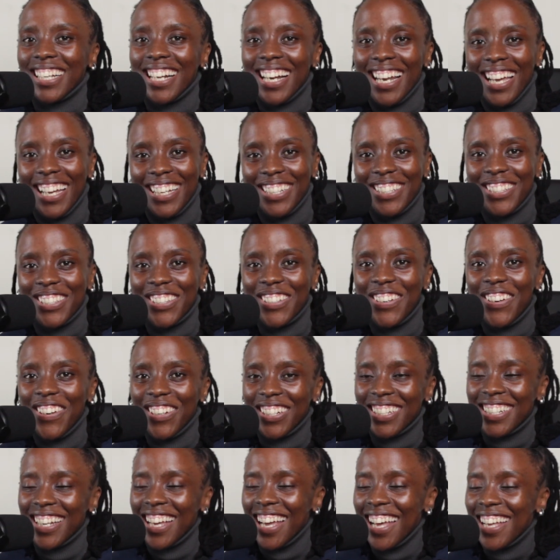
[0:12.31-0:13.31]
Clyde
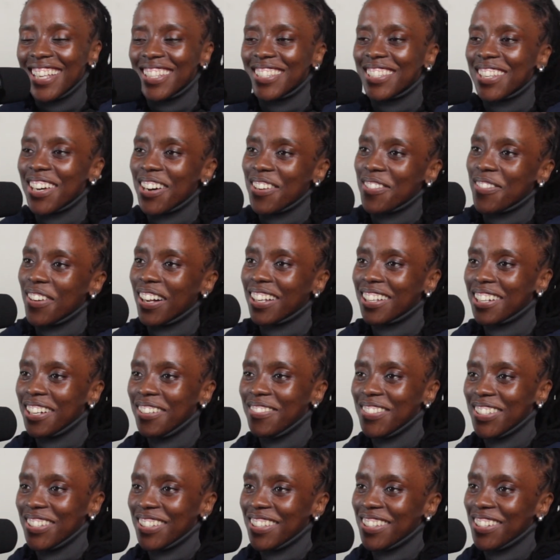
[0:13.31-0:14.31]
Scott. Sir,
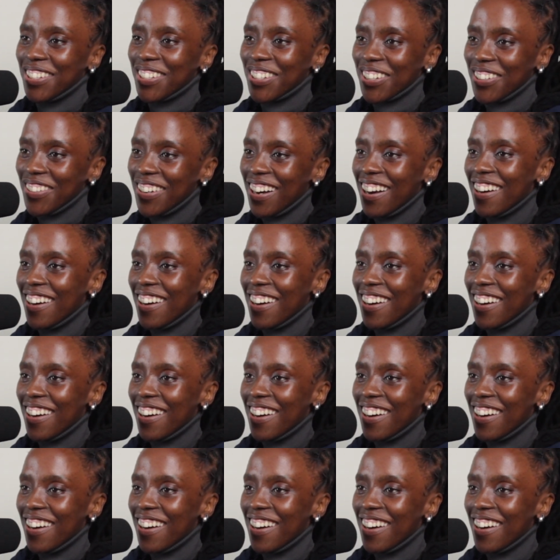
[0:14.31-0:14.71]
welcome to the show.